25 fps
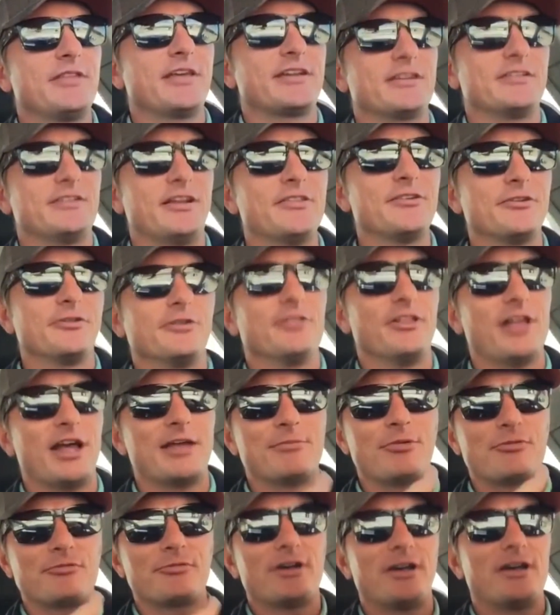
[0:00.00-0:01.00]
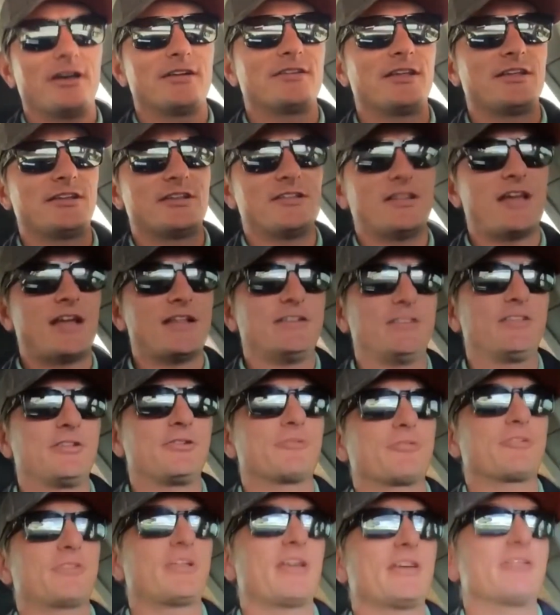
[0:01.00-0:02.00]
another alignment rod at a
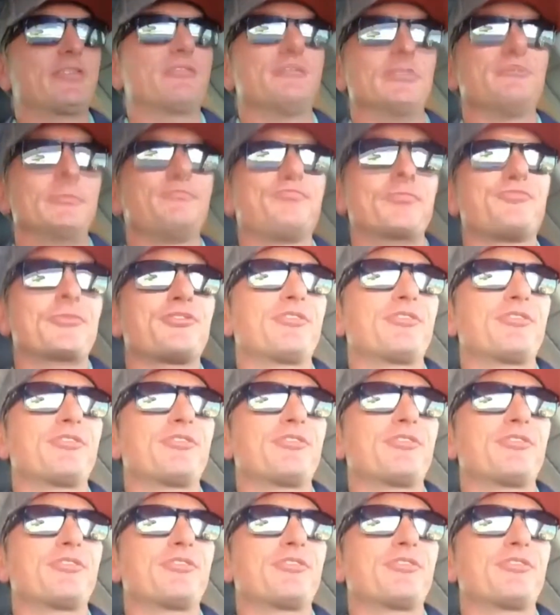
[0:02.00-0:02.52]
90-degree angle,